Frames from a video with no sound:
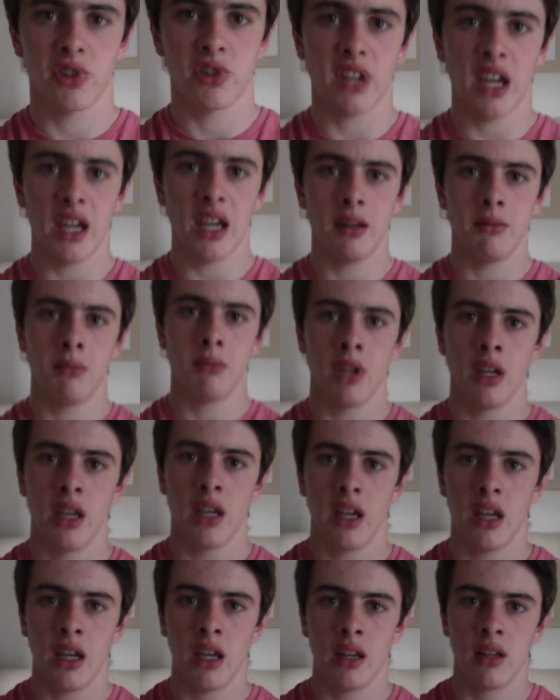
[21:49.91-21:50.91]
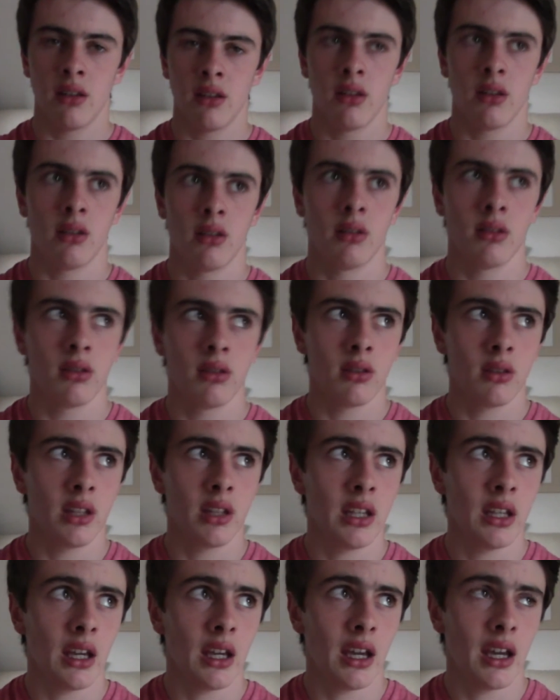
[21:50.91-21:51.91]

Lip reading: Game in the